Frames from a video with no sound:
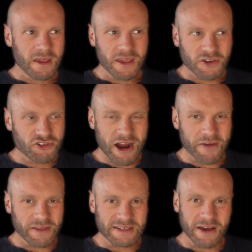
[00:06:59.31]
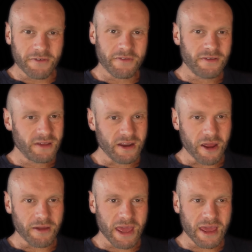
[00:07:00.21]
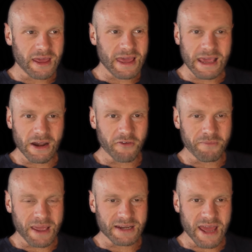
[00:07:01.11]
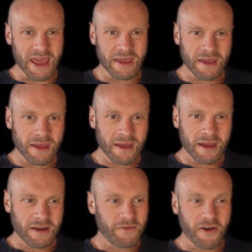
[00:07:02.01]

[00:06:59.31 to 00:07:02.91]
You can try it out for yourself. You know, eat a kilo of meat a day and